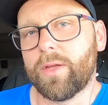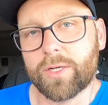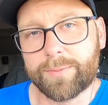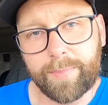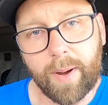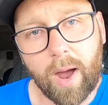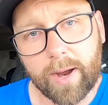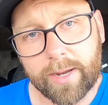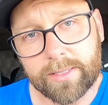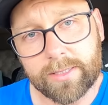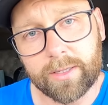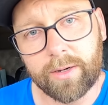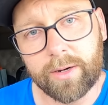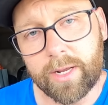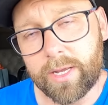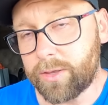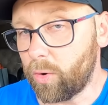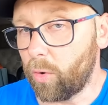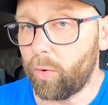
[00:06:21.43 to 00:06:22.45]
There's pockets
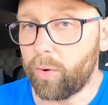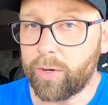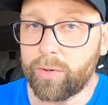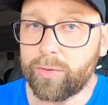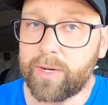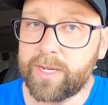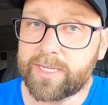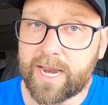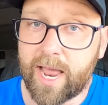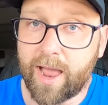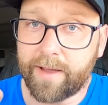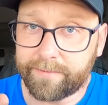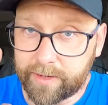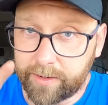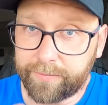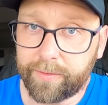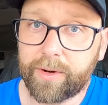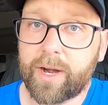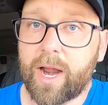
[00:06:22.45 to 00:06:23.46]
underneath, or you need to
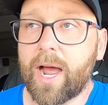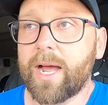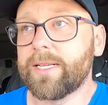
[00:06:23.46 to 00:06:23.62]
have different